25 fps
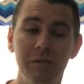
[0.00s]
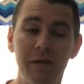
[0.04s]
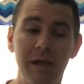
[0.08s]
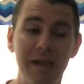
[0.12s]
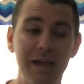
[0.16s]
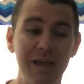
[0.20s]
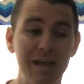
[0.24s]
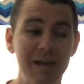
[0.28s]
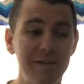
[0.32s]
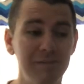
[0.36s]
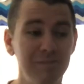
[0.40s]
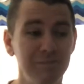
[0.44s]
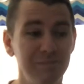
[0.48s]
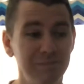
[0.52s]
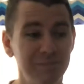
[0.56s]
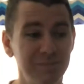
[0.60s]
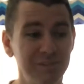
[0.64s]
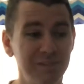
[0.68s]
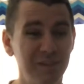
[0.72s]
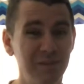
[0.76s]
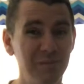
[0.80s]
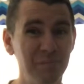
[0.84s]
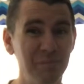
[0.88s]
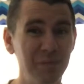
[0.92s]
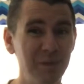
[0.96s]
And
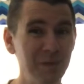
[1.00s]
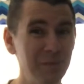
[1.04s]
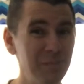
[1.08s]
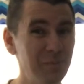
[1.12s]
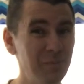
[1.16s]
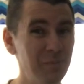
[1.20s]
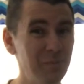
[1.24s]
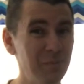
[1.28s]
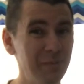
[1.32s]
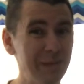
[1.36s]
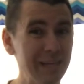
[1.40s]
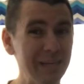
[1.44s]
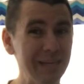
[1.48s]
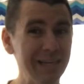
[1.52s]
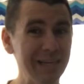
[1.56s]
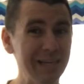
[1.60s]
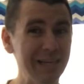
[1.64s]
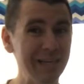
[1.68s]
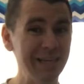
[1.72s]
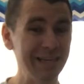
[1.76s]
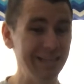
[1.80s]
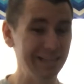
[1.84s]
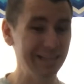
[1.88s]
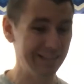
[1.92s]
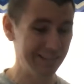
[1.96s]
some people,
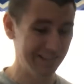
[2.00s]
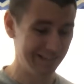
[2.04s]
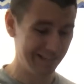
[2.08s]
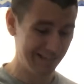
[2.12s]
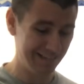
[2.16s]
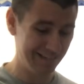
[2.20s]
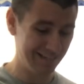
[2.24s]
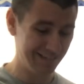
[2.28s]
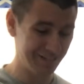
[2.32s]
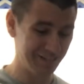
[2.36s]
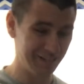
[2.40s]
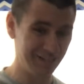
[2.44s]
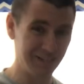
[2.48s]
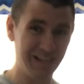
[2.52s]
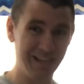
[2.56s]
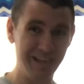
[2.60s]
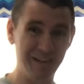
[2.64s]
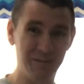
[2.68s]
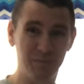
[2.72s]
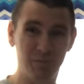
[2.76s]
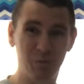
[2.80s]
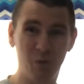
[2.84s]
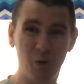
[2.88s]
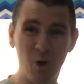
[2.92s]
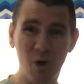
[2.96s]
they, they just like
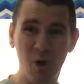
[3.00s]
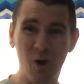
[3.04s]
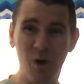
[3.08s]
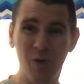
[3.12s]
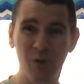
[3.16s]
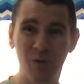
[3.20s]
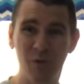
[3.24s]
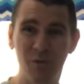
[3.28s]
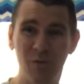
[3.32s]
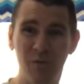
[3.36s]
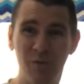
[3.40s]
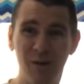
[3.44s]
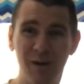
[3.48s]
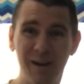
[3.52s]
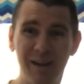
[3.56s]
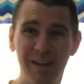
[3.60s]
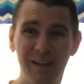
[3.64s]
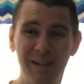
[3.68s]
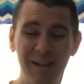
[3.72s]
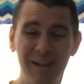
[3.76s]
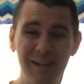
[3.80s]
them raw, right?